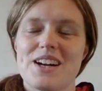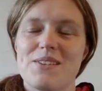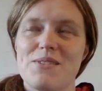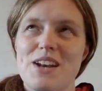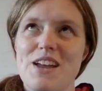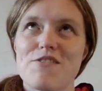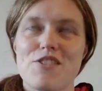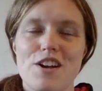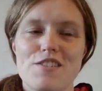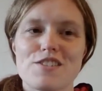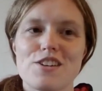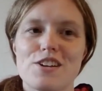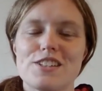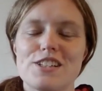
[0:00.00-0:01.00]
Whenever I
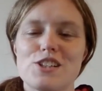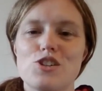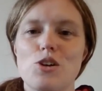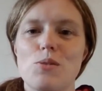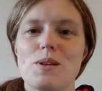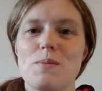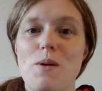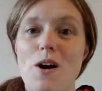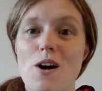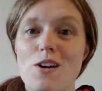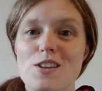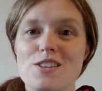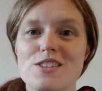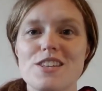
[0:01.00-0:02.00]
started a job in the
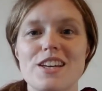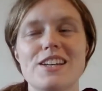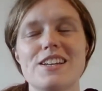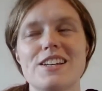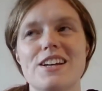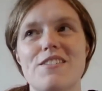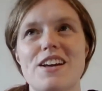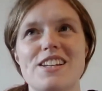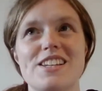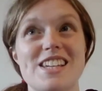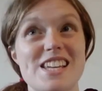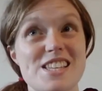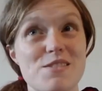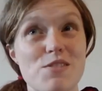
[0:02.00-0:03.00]
past, I've had an
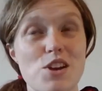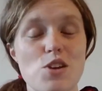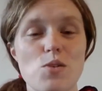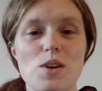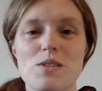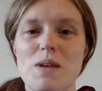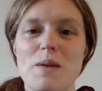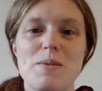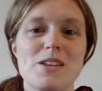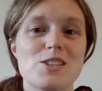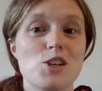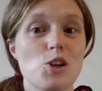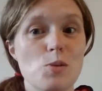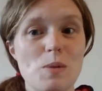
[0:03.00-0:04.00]
interview with maybe
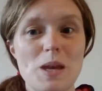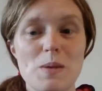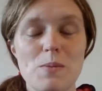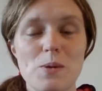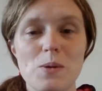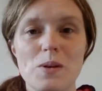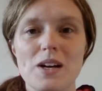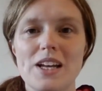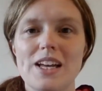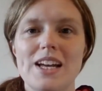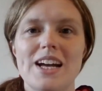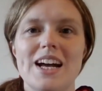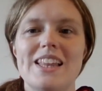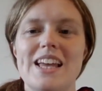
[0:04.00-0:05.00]
2 people,
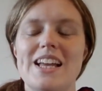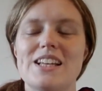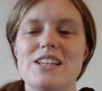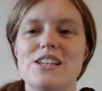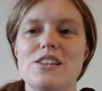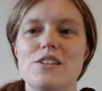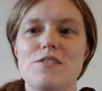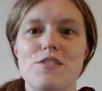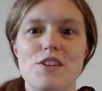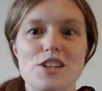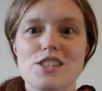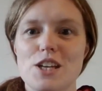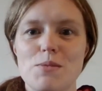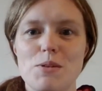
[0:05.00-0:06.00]
and then the
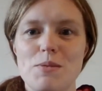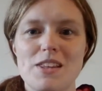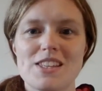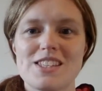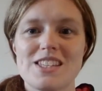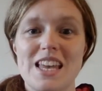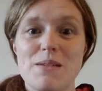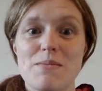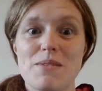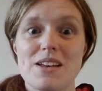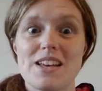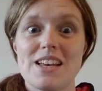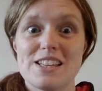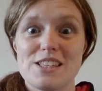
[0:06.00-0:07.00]
first time you meet the team
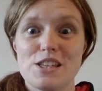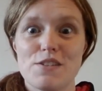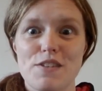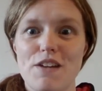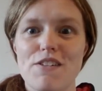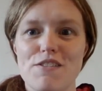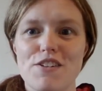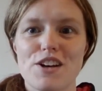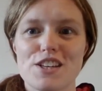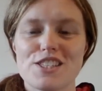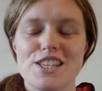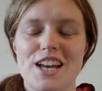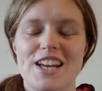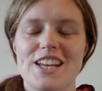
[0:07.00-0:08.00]
is your very first
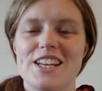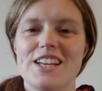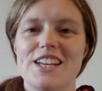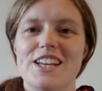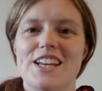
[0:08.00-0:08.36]
day.